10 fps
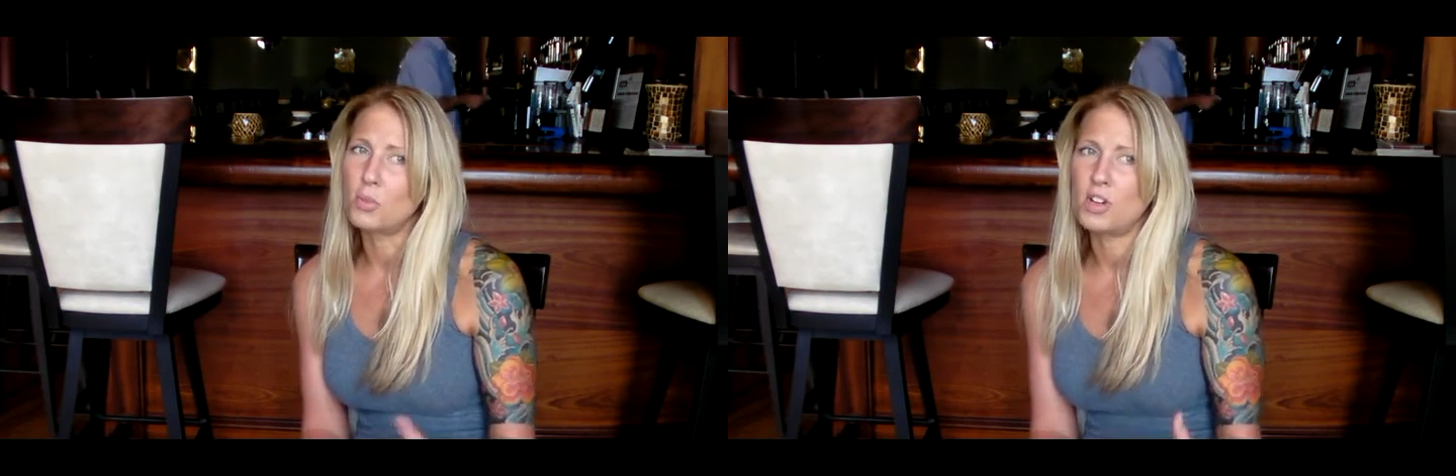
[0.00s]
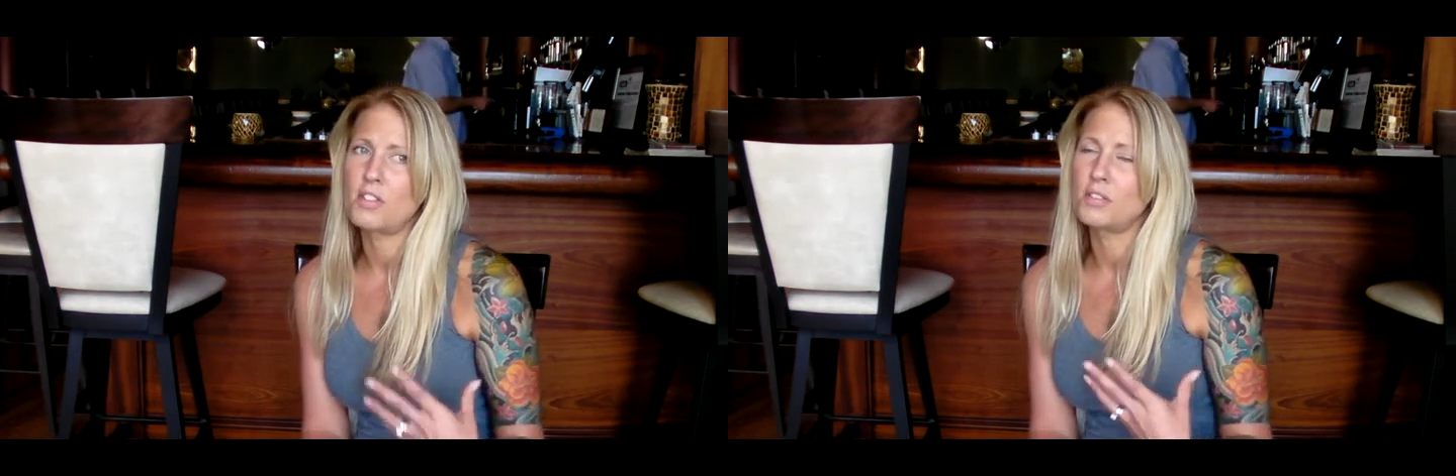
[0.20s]

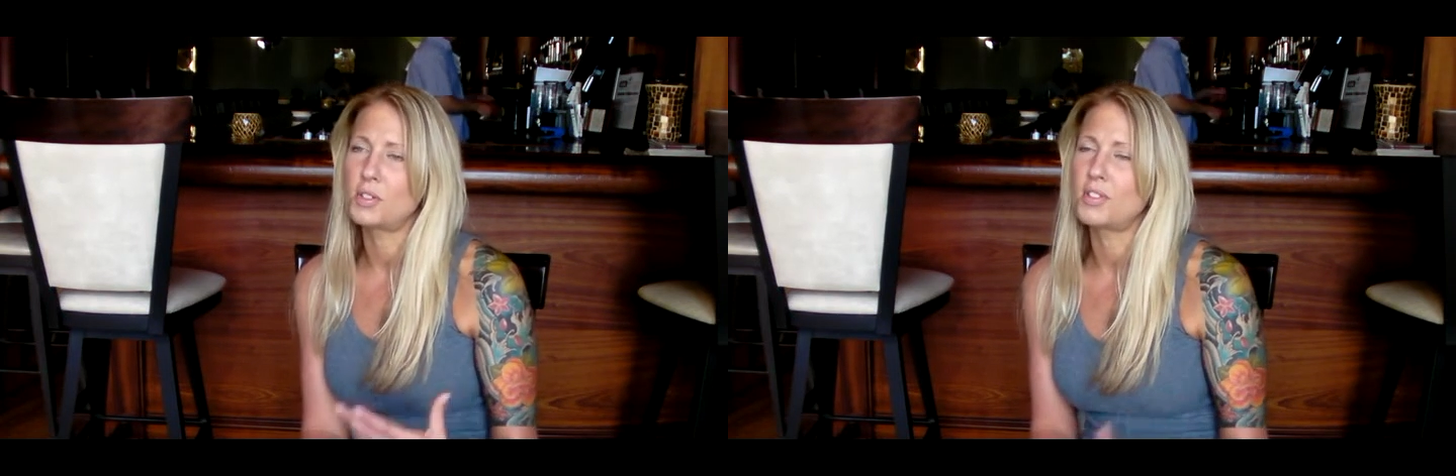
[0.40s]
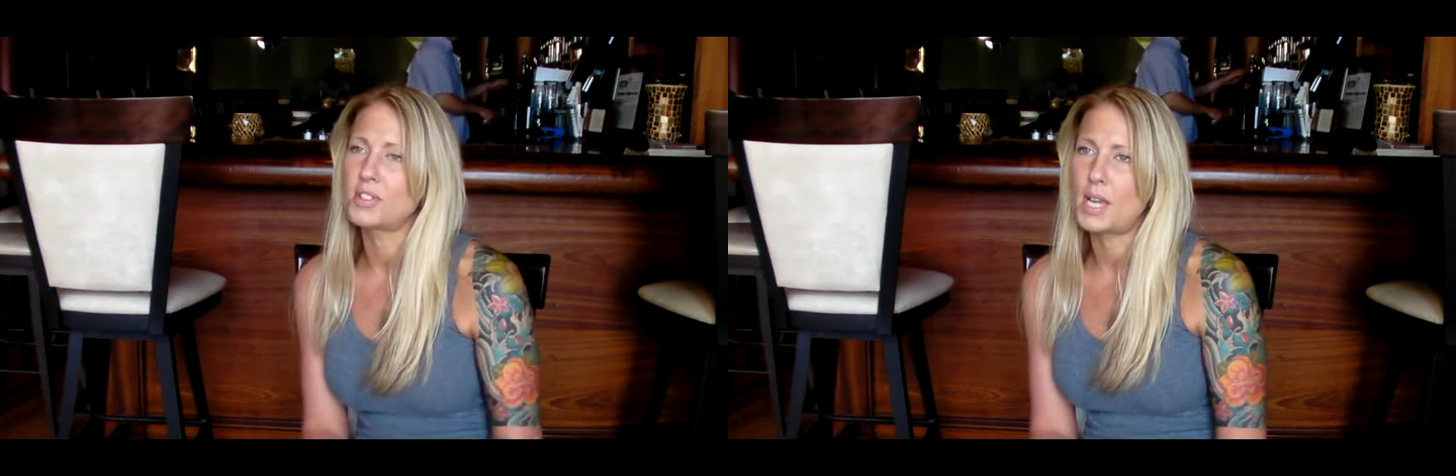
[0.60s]
What other
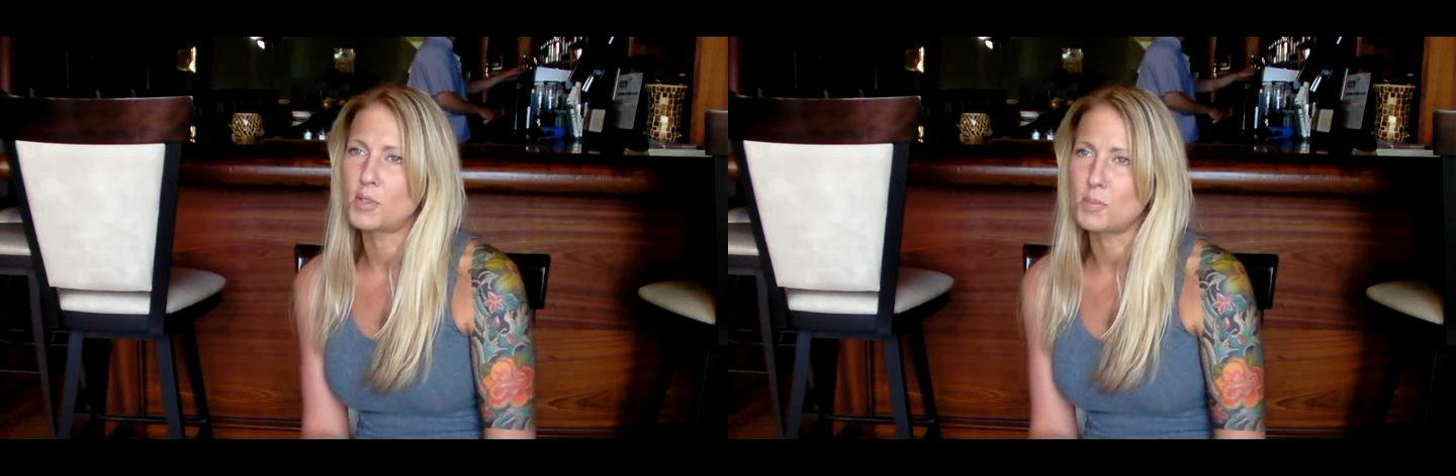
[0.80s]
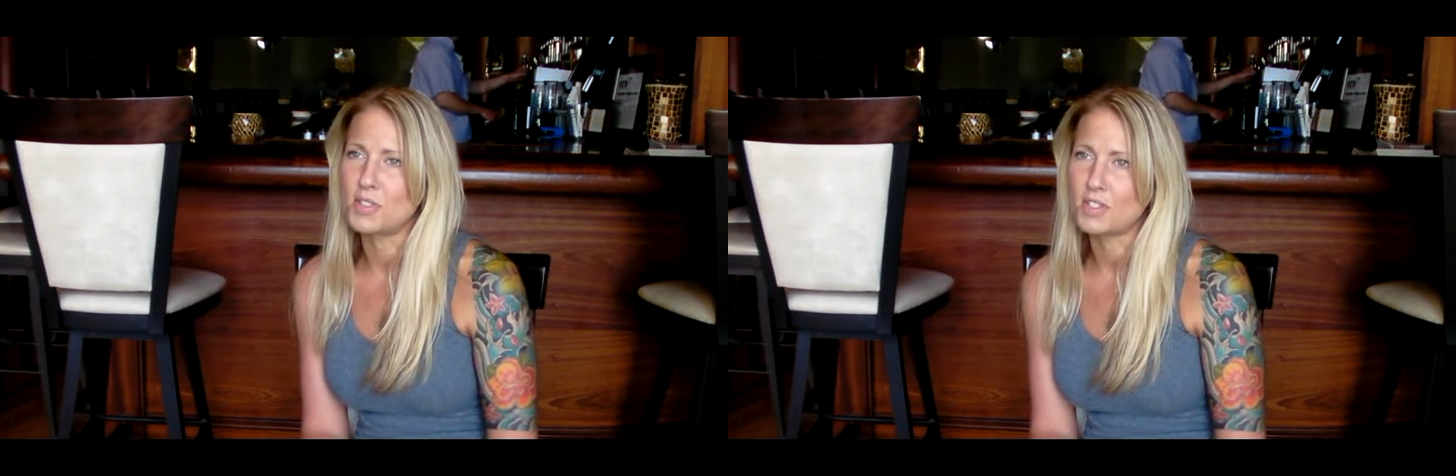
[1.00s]
local
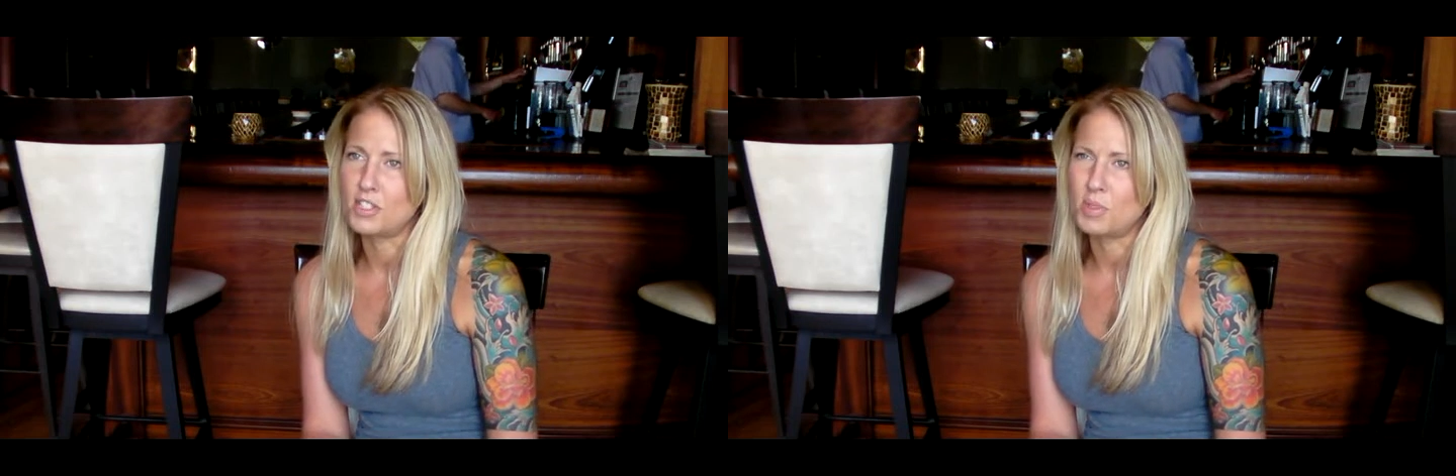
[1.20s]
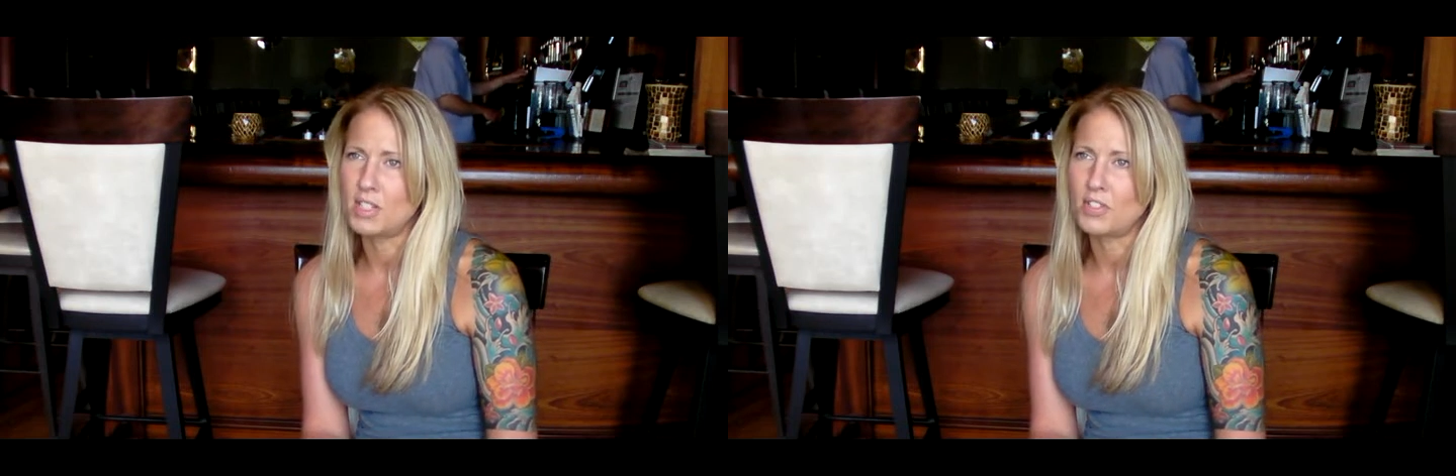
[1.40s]
establishments are
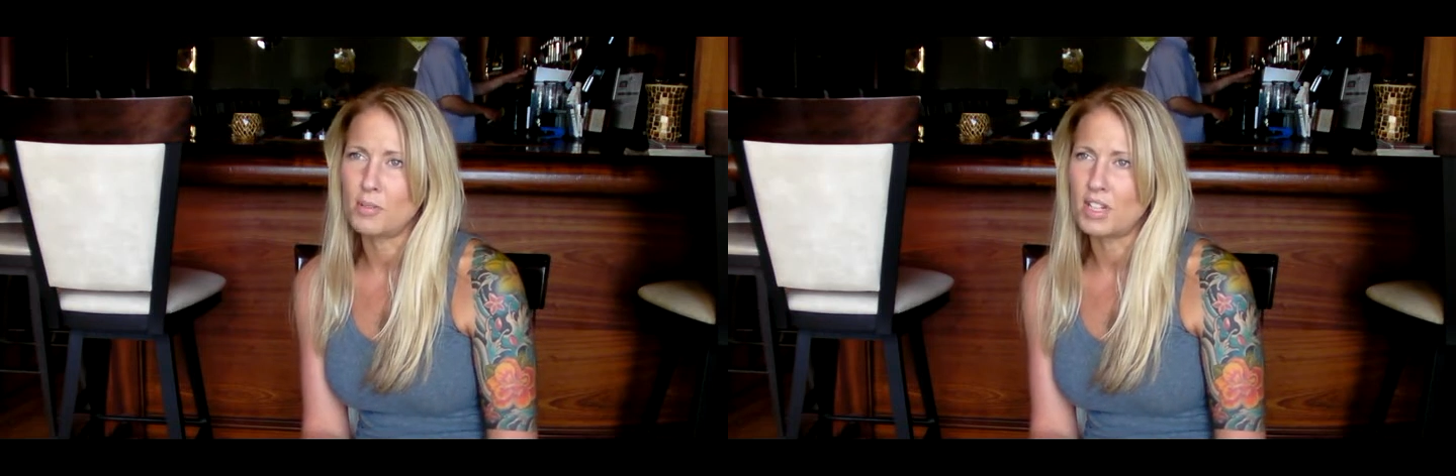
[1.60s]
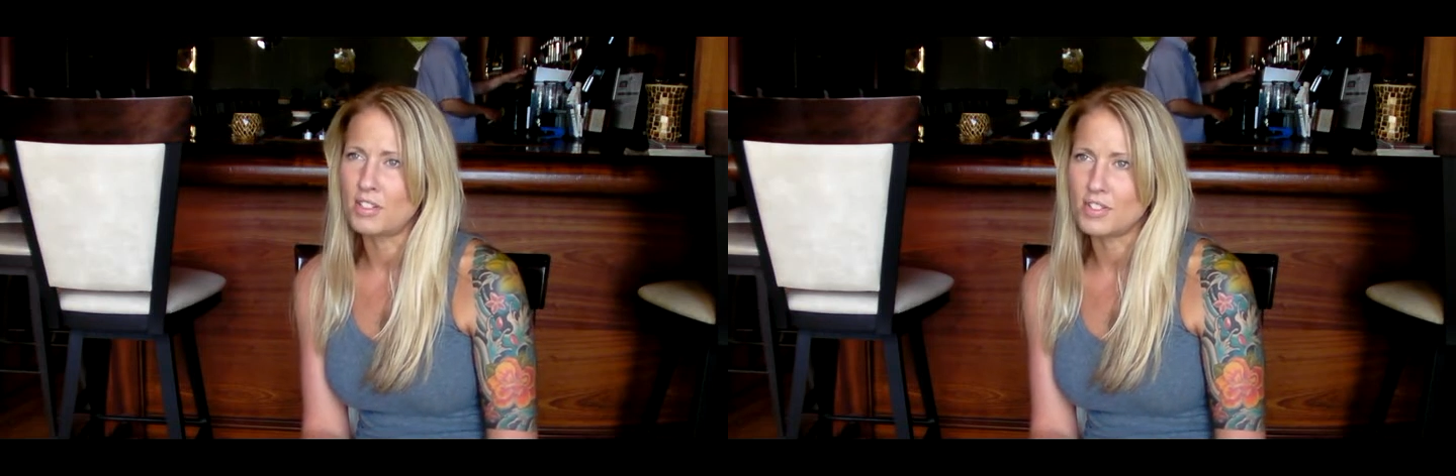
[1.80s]
going to be giving
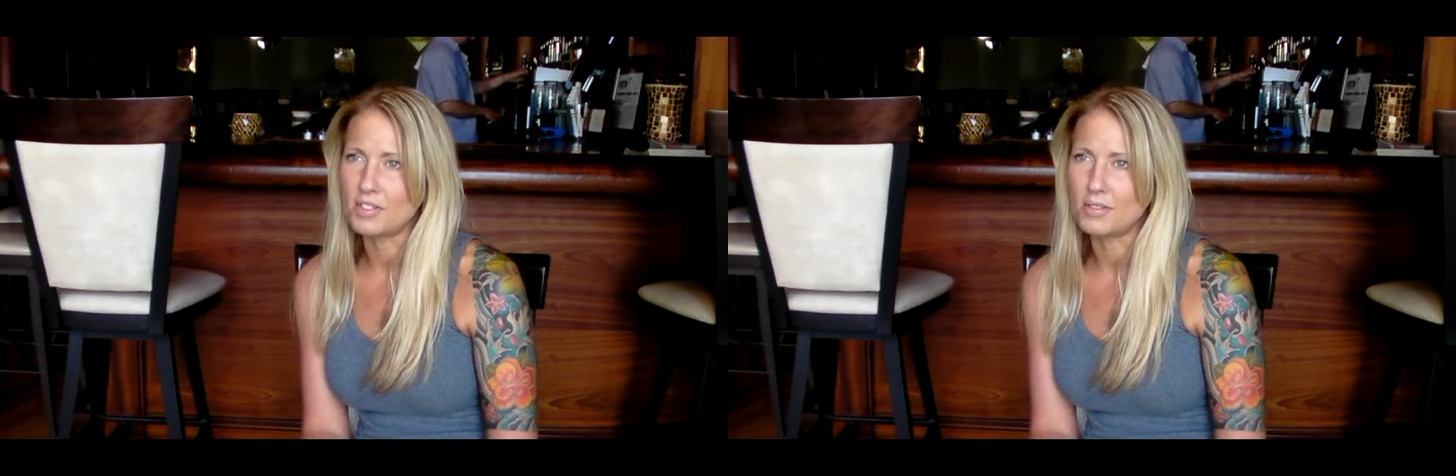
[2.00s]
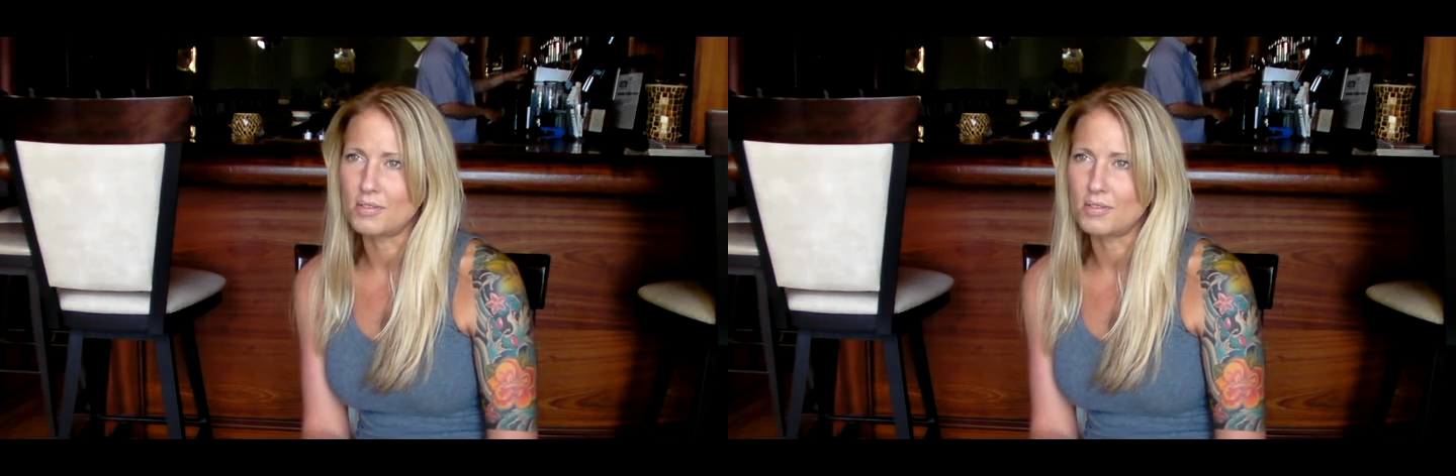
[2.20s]
you money to?